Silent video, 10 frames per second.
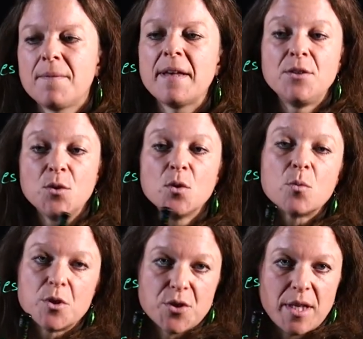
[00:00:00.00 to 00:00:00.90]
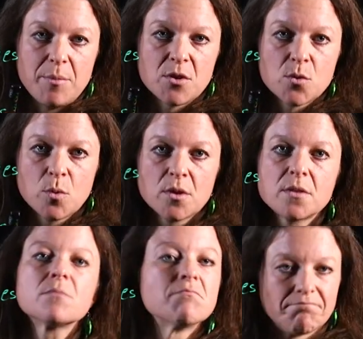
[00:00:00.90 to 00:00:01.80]
and you know what you're aiming
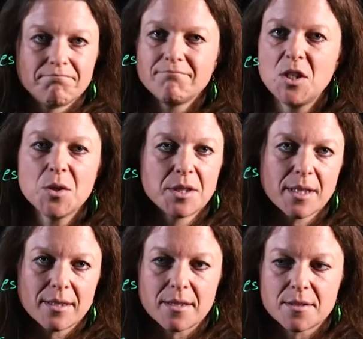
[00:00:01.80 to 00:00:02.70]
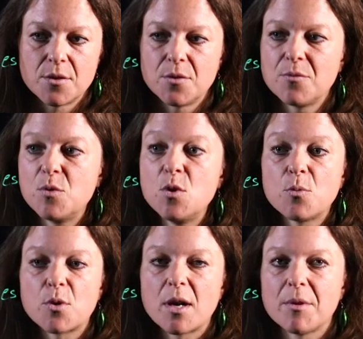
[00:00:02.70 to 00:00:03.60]
towards, you're going to get that done, no
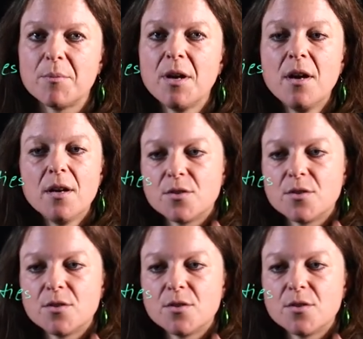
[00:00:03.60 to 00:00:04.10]
problem.